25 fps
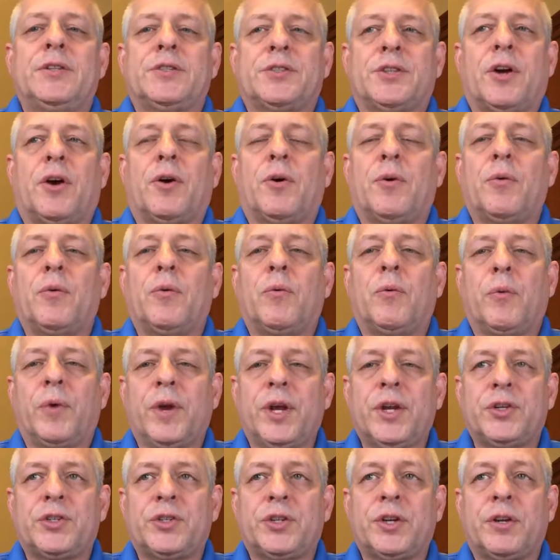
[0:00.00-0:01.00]
So
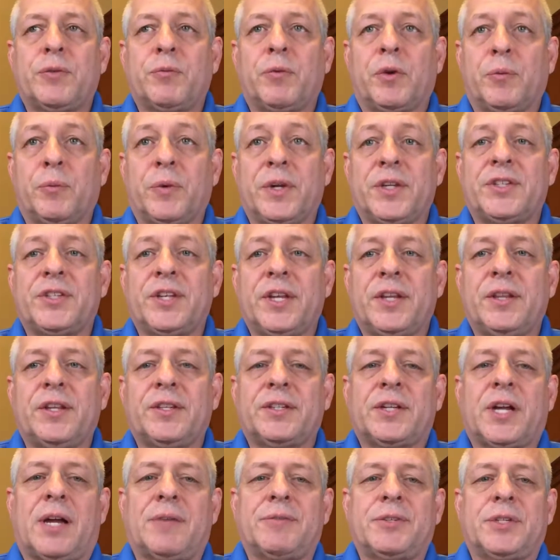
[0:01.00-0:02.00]
we should, when we see
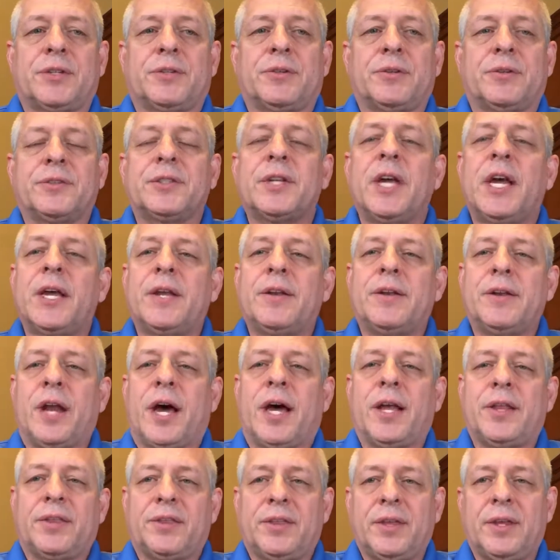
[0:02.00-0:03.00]
these obstacles,
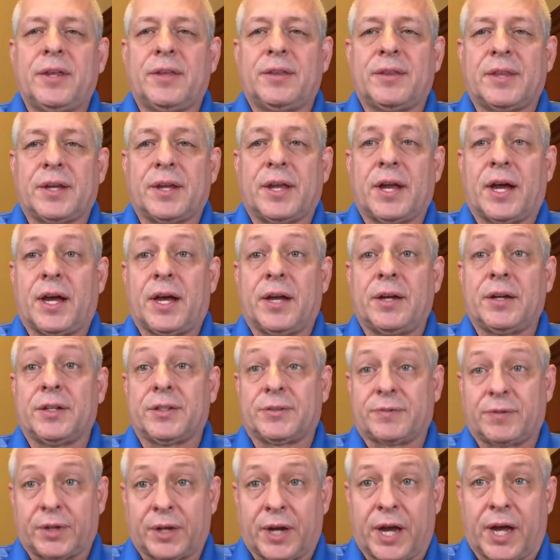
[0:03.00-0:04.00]
not think that God
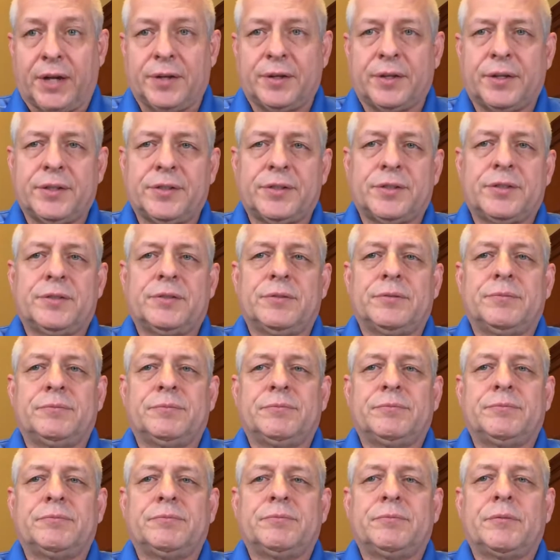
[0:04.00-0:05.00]
has forgotten us
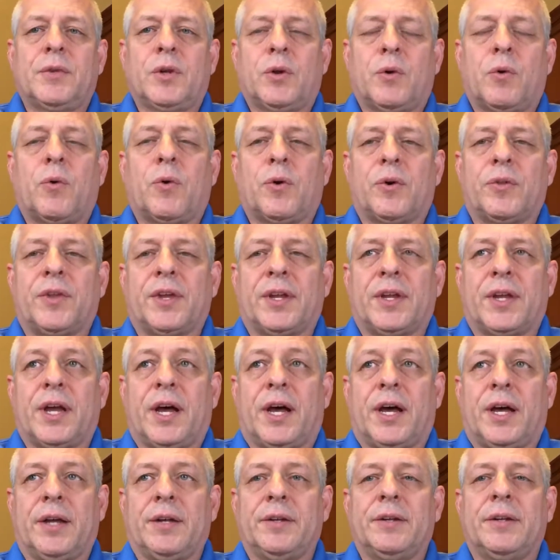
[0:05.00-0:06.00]
or that
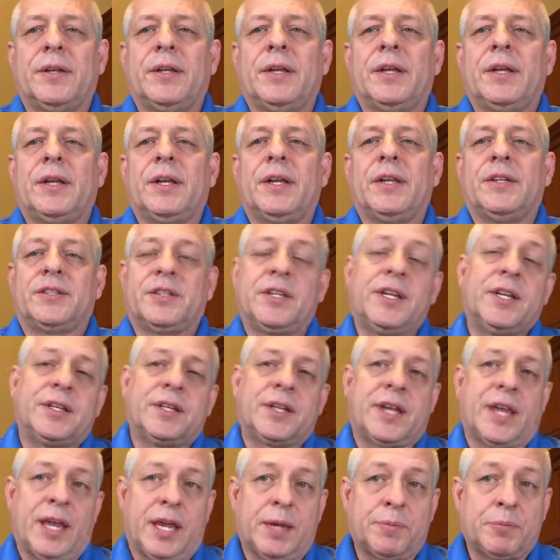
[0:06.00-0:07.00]
God is
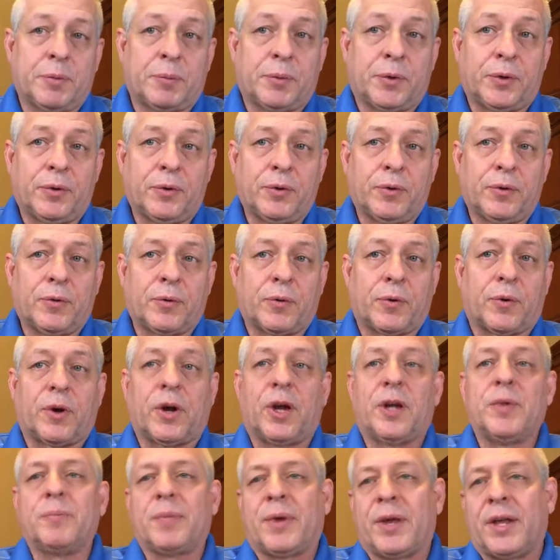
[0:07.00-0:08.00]
incapable
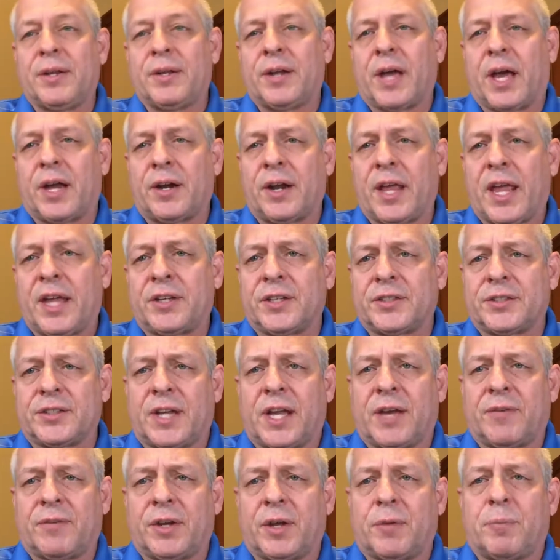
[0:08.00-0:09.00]
or
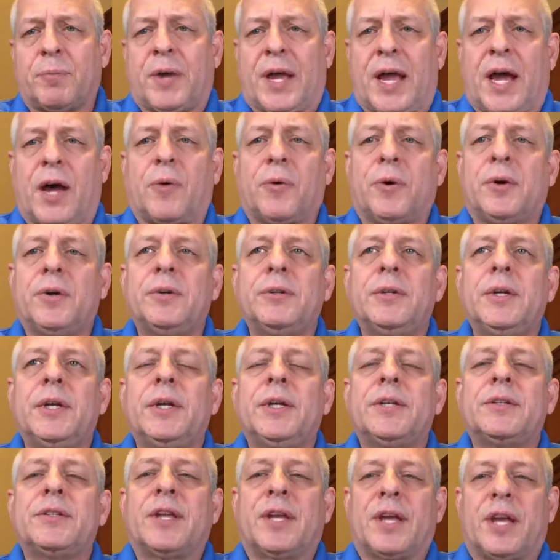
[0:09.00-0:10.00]
doesn't have enough power
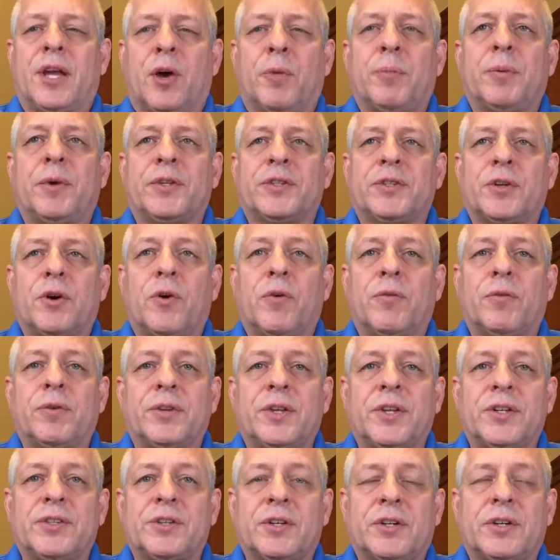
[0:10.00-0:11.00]
to help us
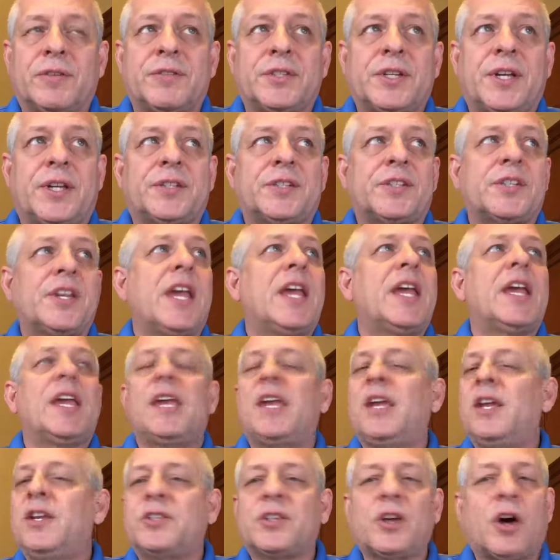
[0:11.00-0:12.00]
over these circumstances.
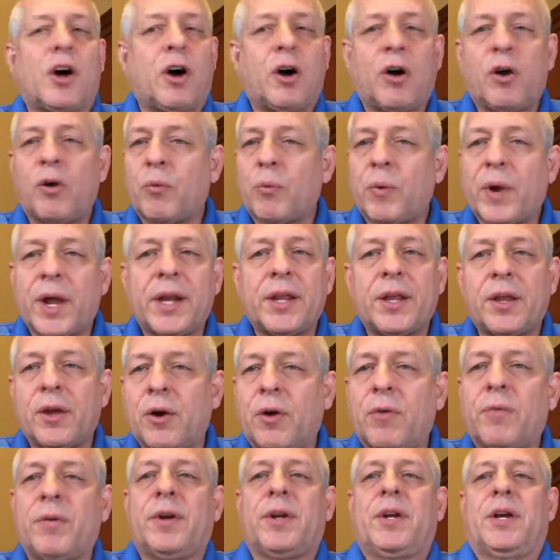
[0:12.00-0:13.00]
He's
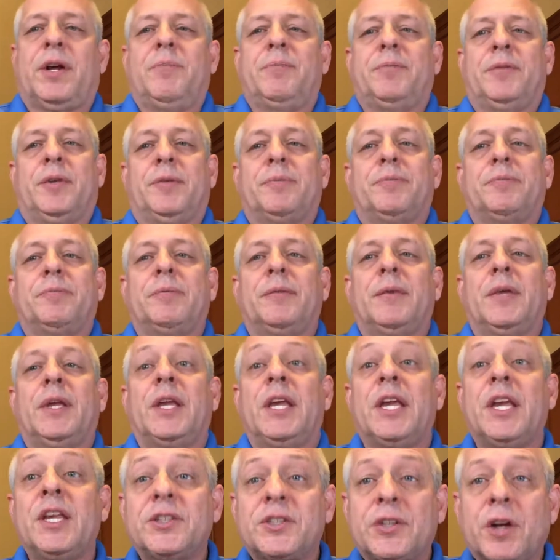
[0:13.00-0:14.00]
already overcome them.
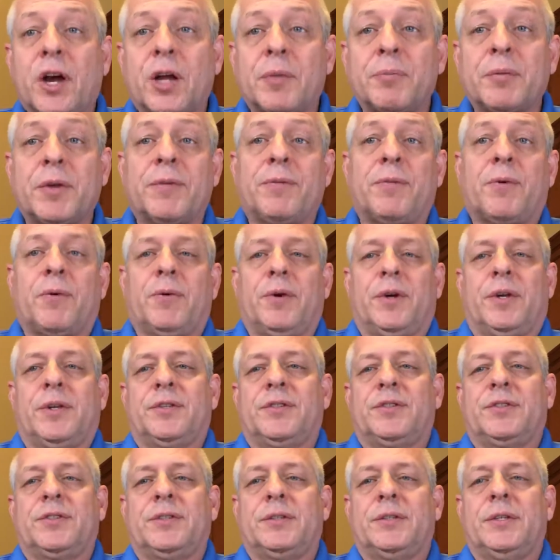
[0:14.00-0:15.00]
He's gone before
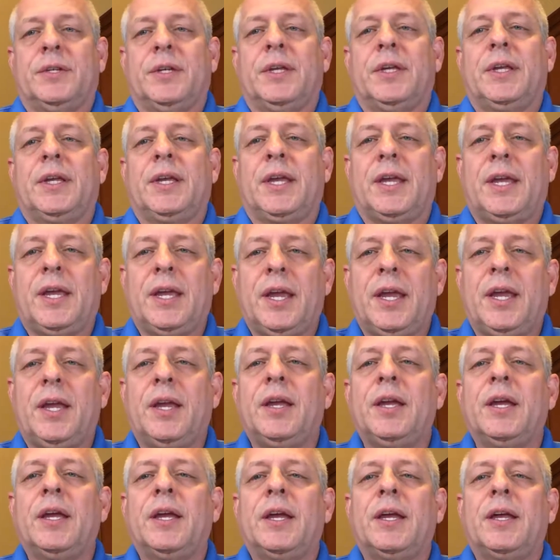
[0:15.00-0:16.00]
us.
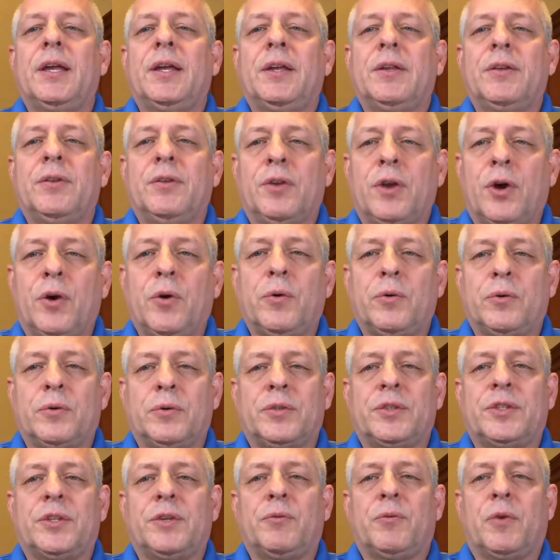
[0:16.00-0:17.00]
He
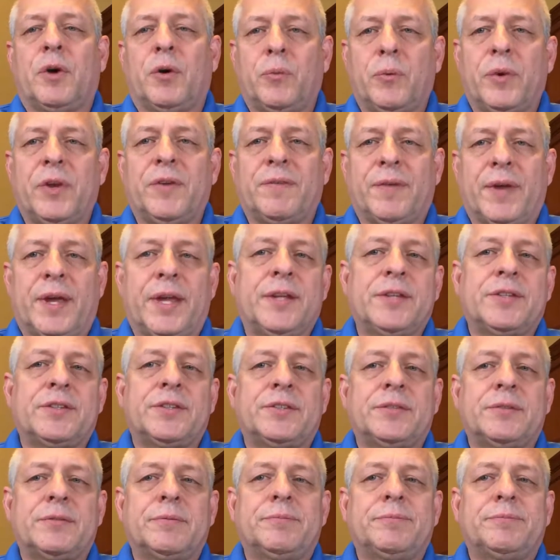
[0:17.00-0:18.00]
knows what we
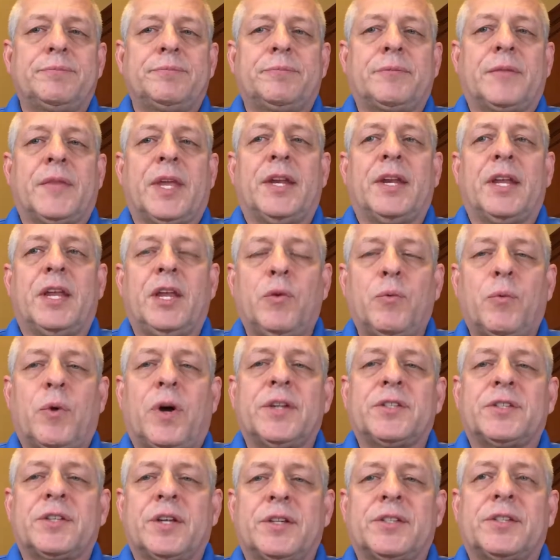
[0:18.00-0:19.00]
face, and he
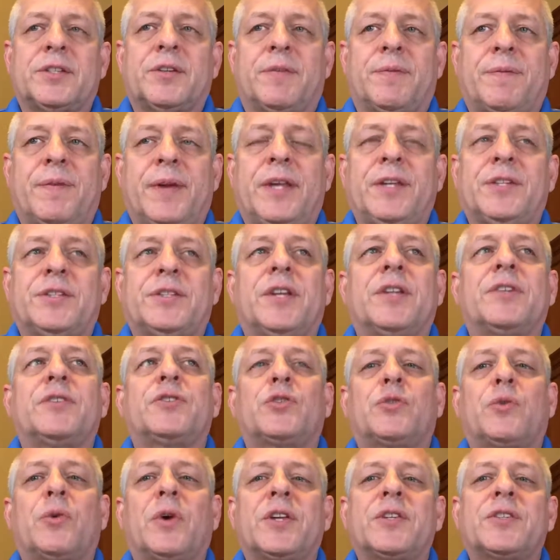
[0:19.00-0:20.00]
wants us to face
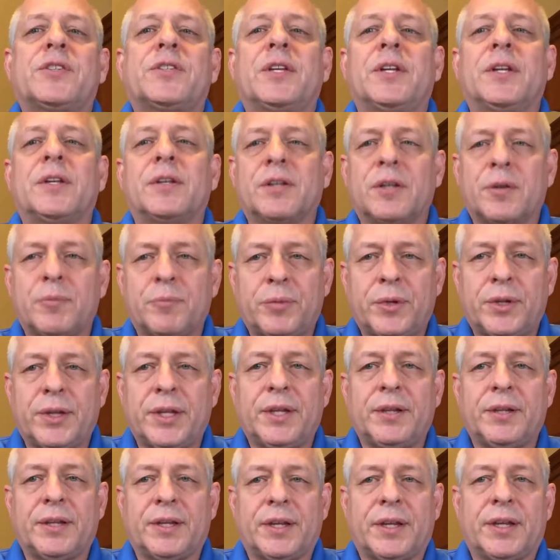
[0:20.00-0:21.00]
it trusting
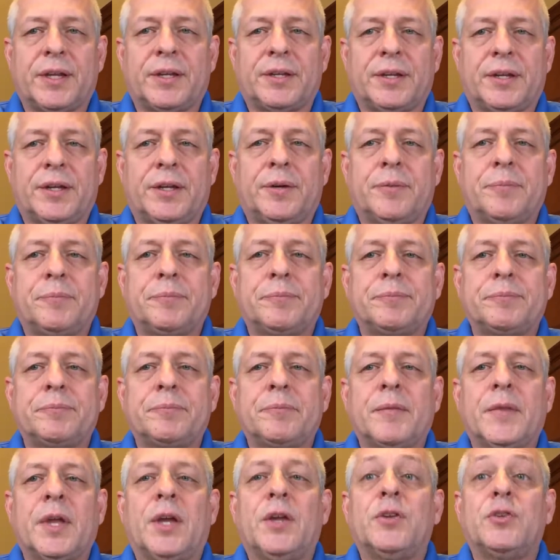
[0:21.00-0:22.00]
completely in him,
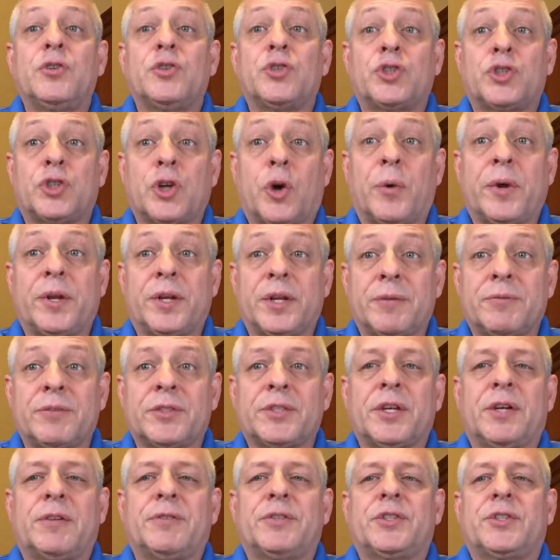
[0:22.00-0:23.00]
showing
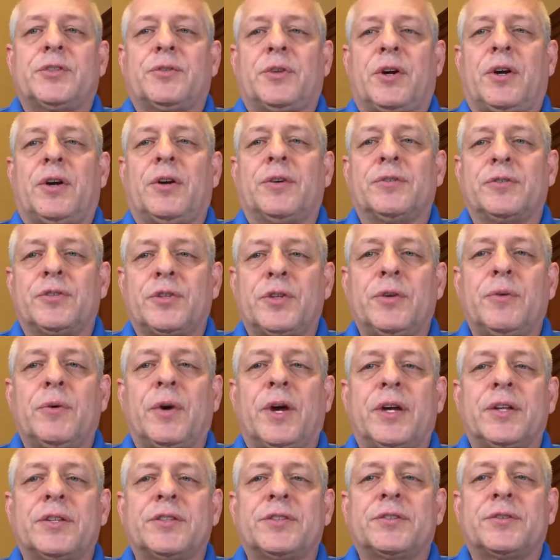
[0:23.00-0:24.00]
himself strong
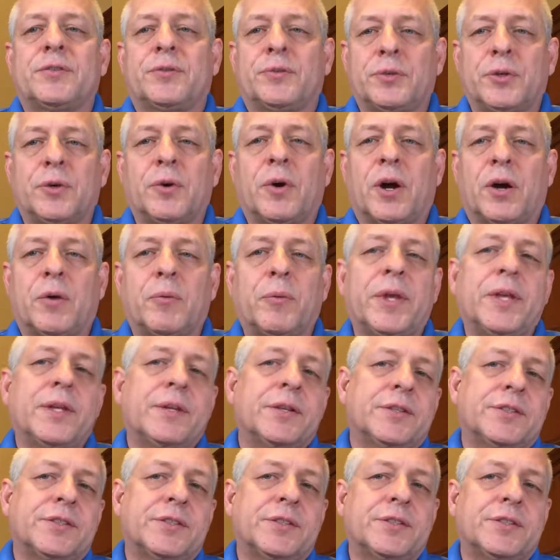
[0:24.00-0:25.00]
to us through our
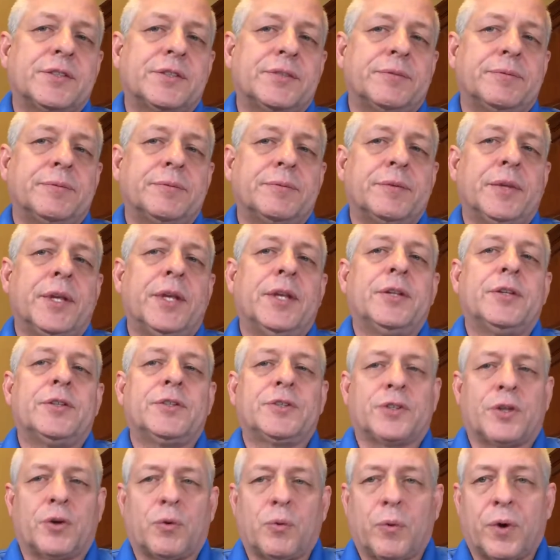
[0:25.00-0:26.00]
weaknesses.
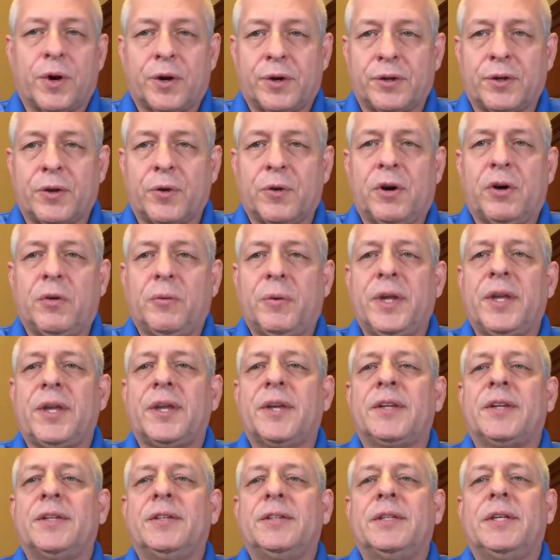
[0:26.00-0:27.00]
So where you are
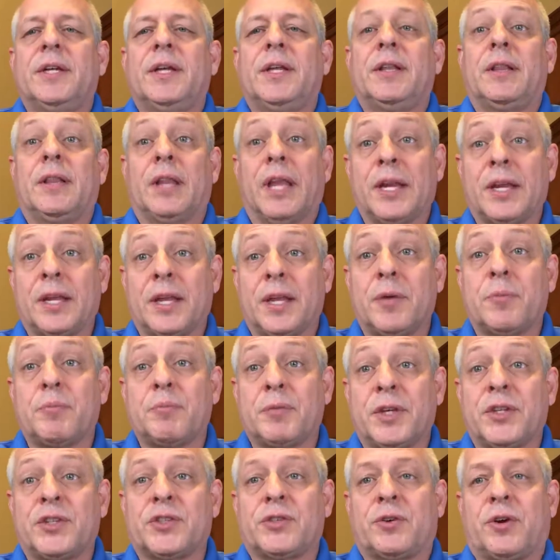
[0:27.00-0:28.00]
weak, Let
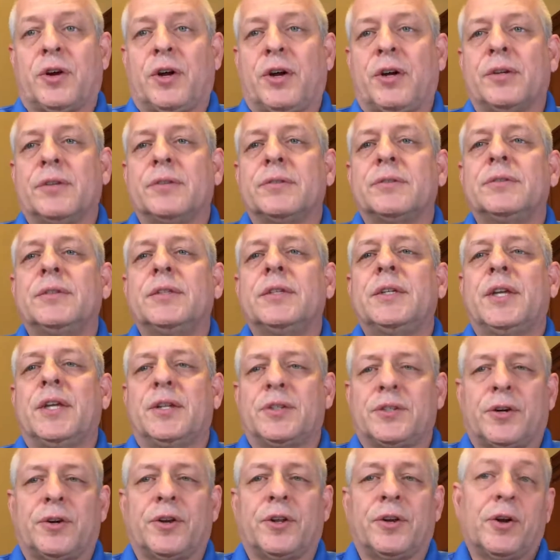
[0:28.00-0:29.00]
him be strong
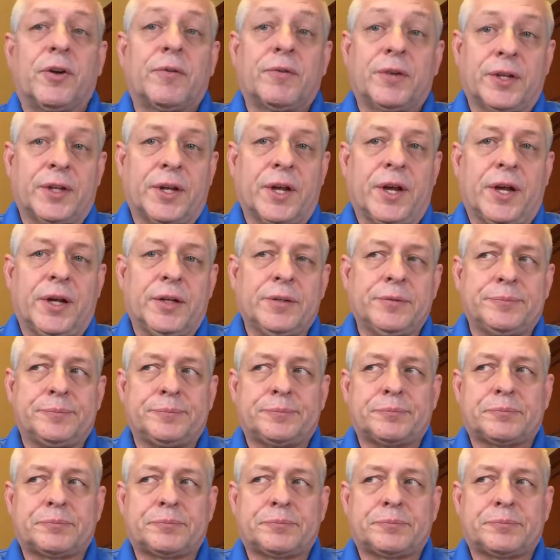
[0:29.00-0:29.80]
and turn it over to God.